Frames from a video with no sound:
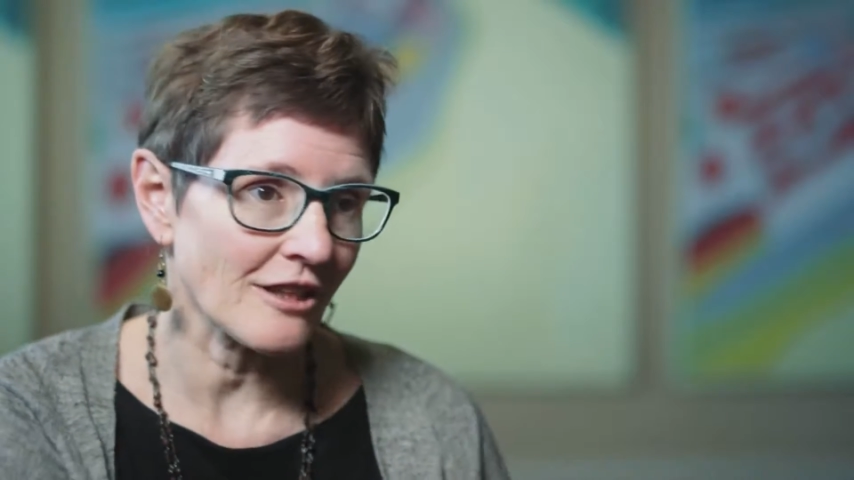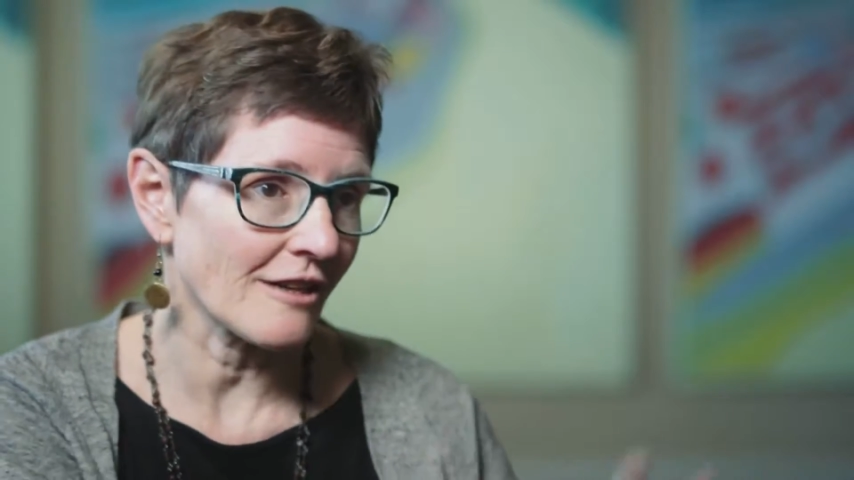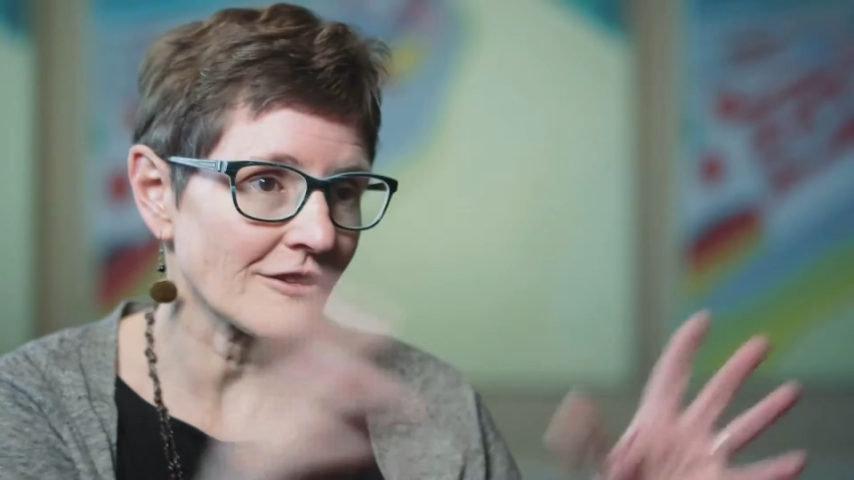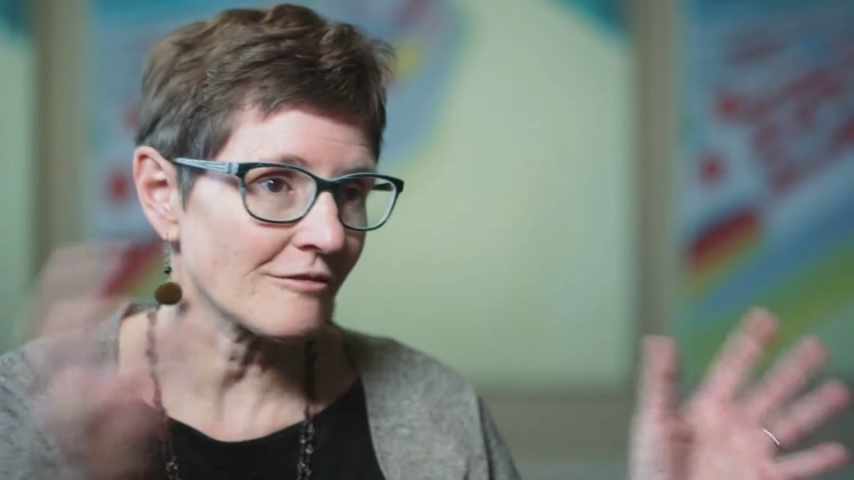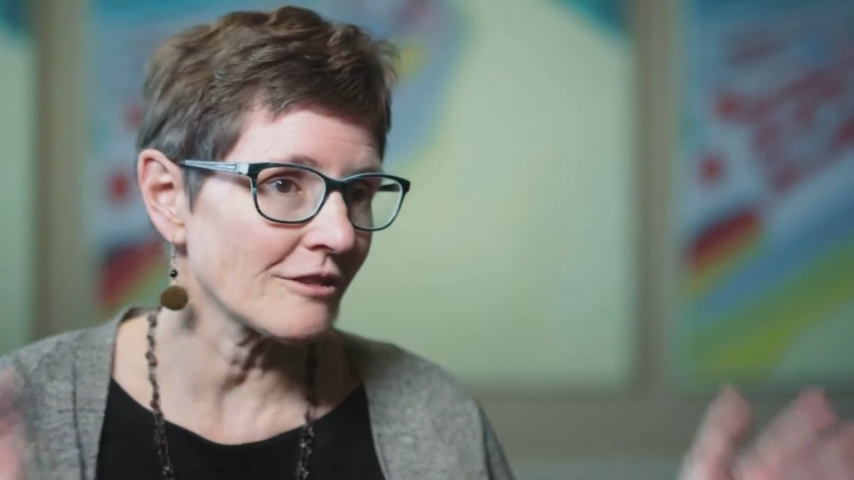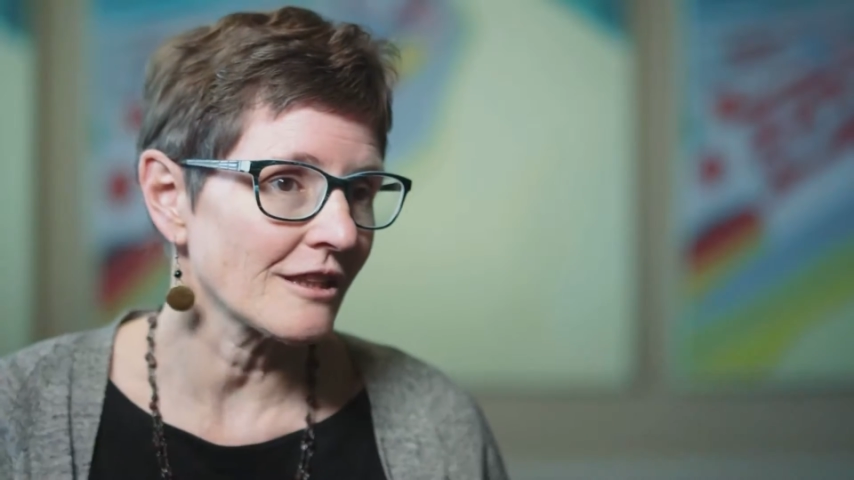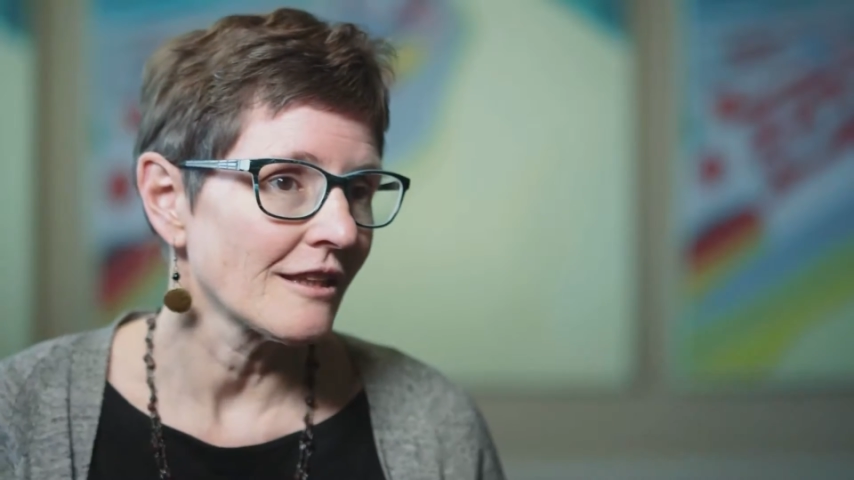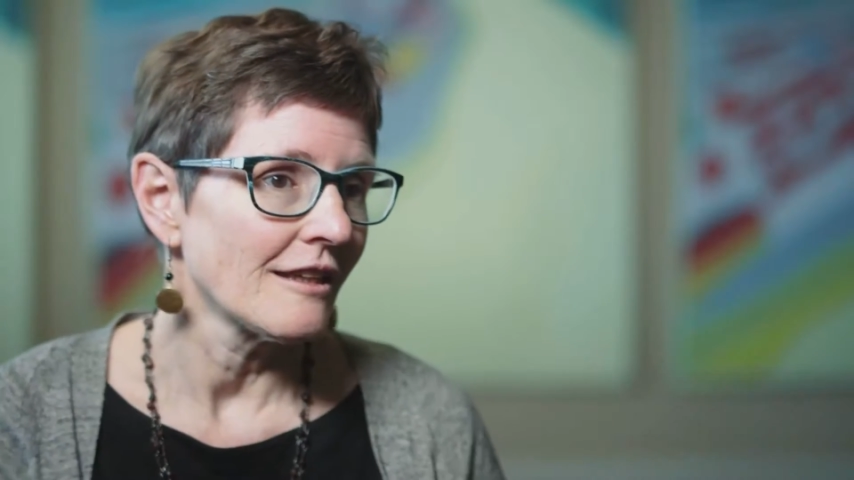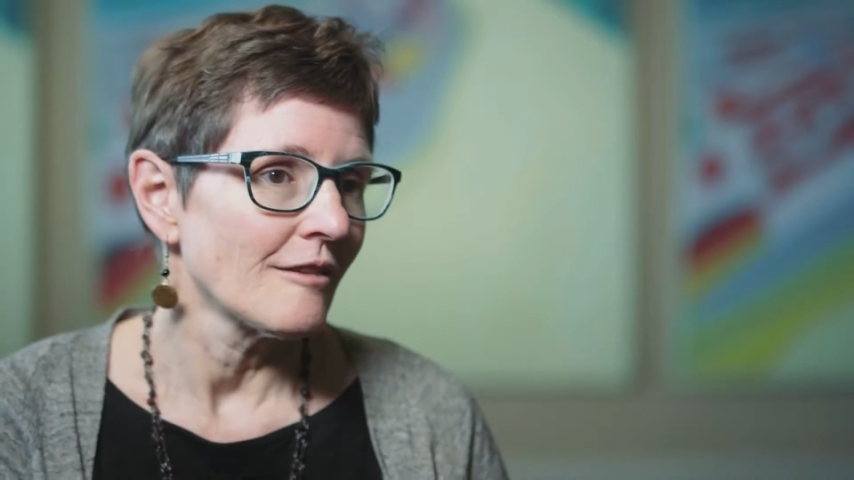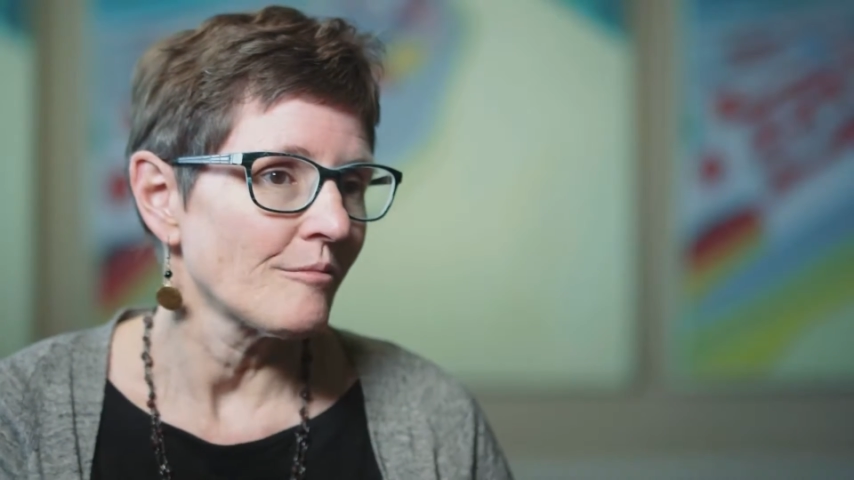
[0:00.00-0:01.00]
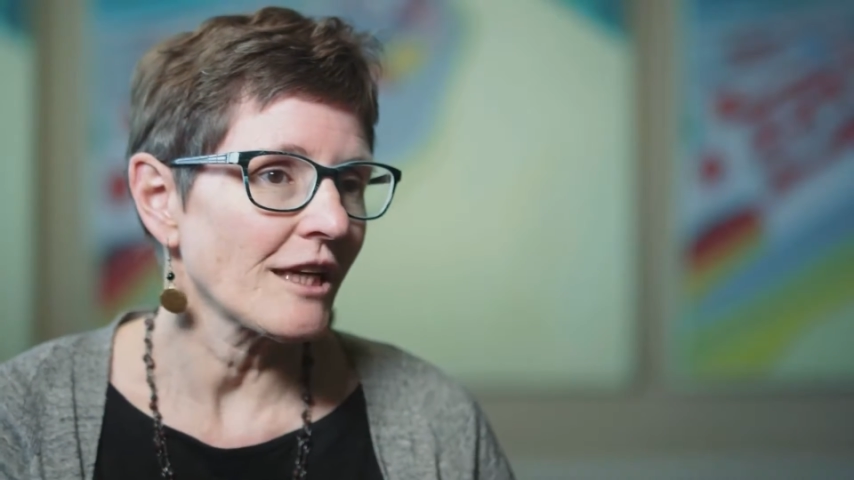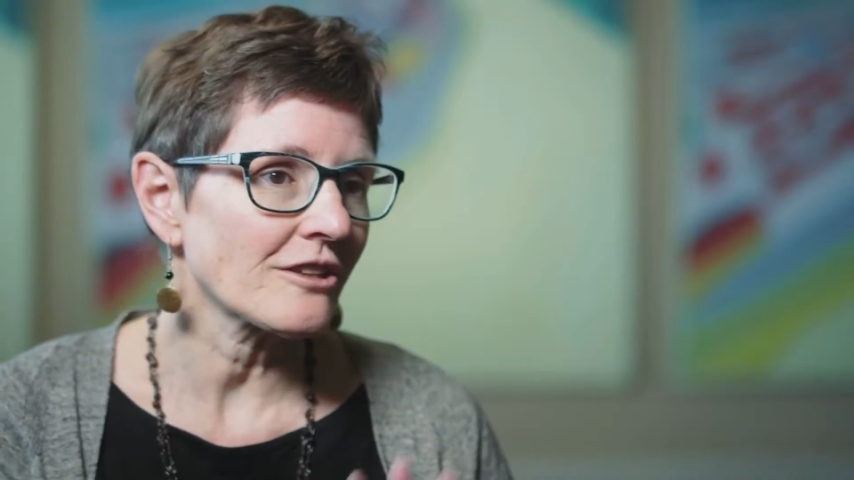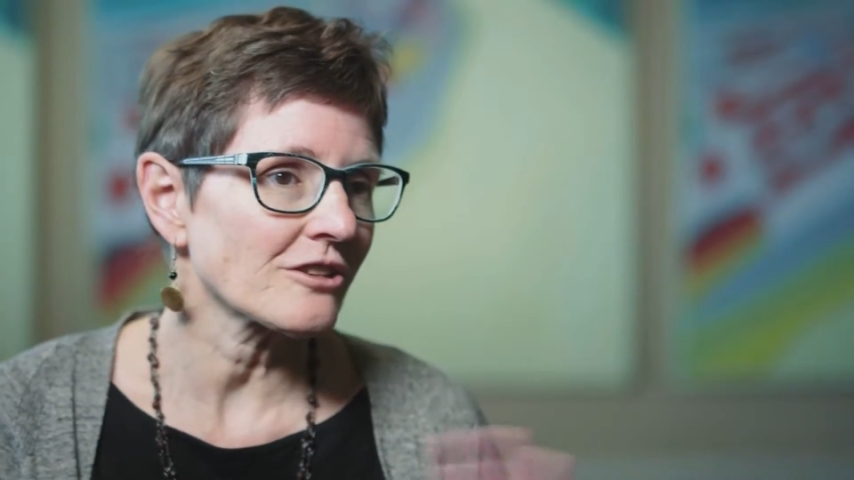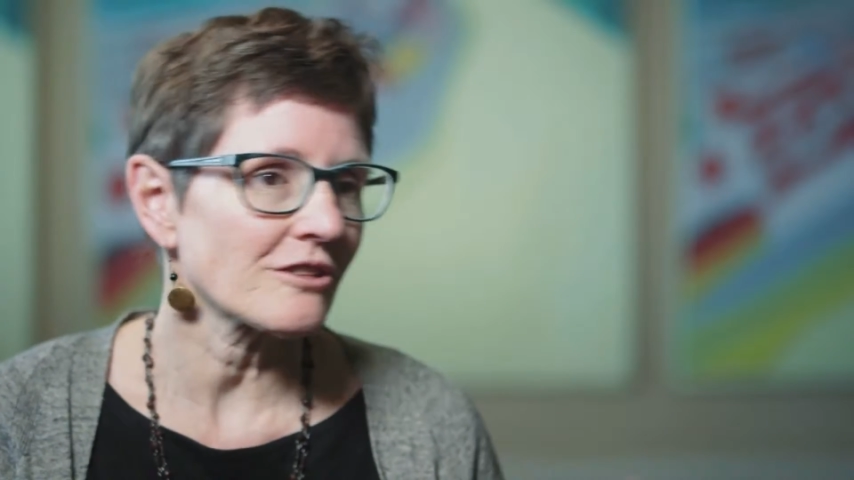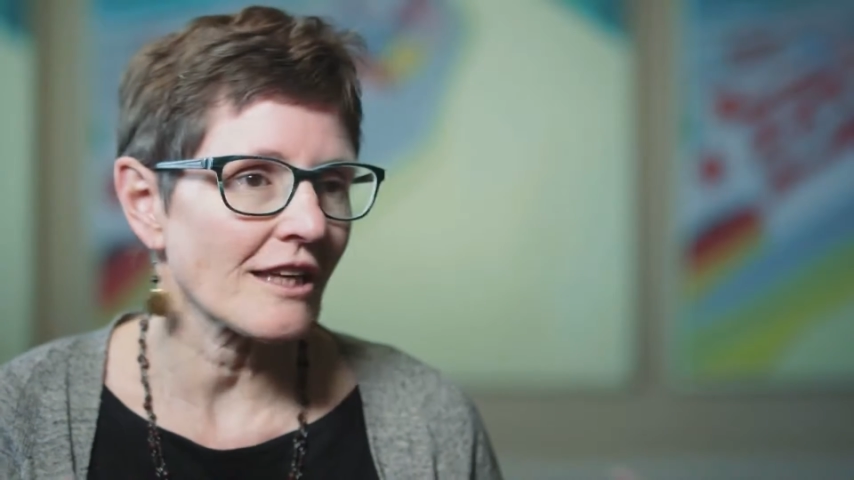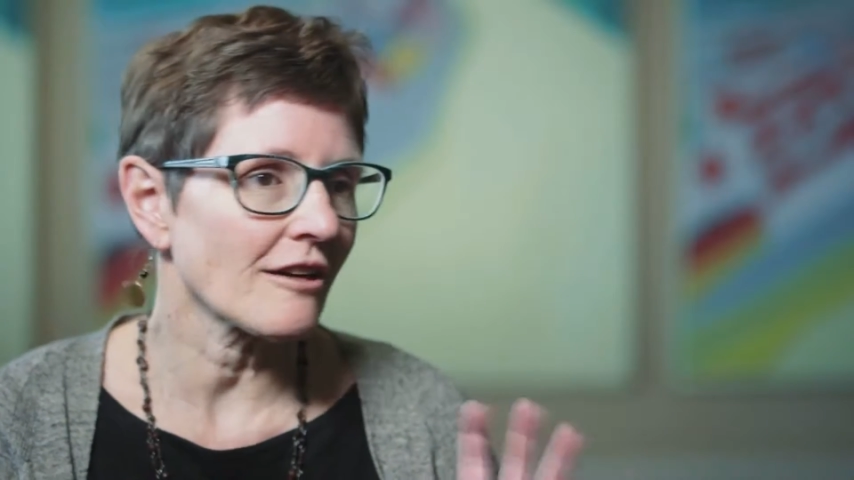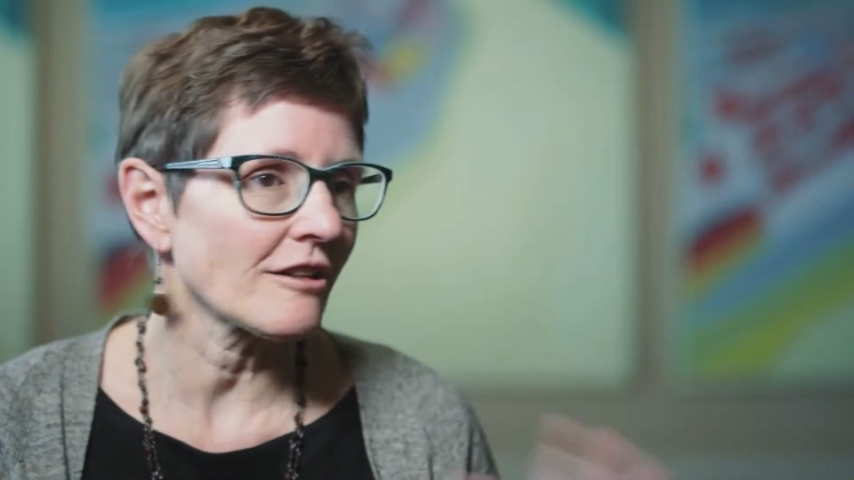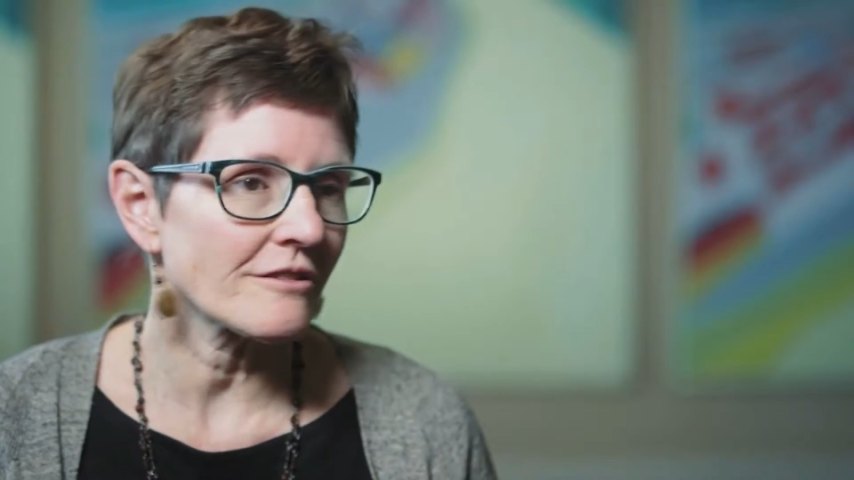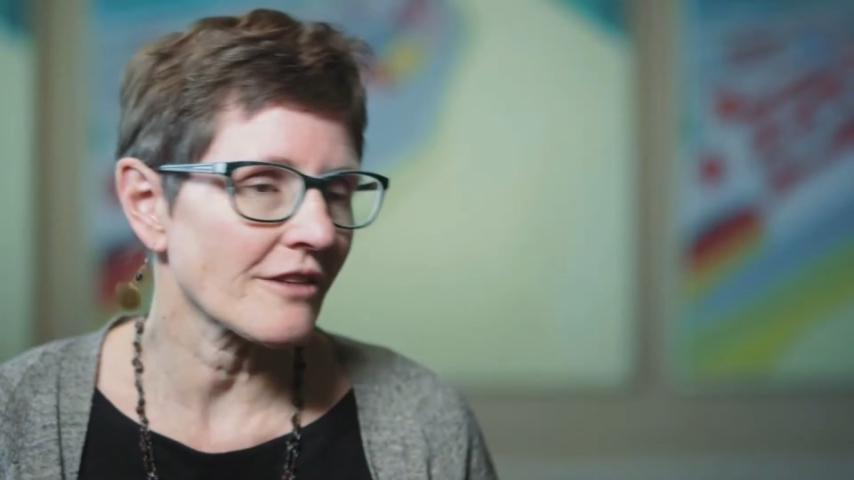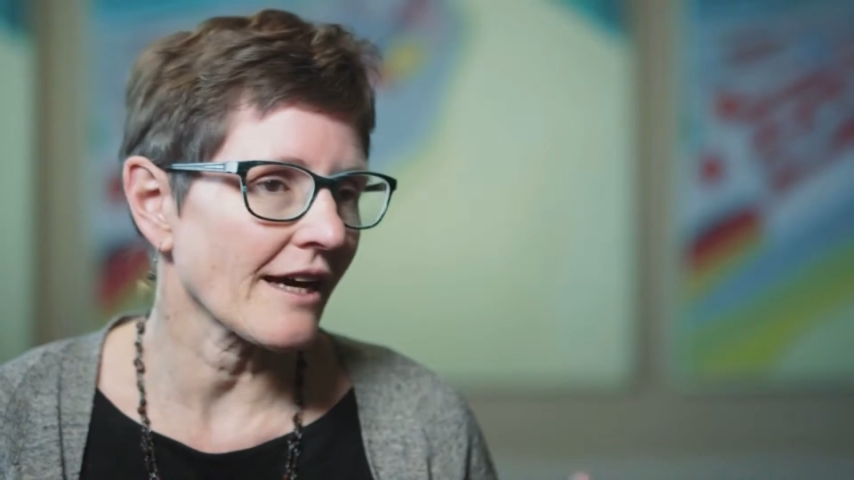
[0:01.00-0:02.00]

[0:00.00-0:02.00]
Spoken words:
How can we make sure that all of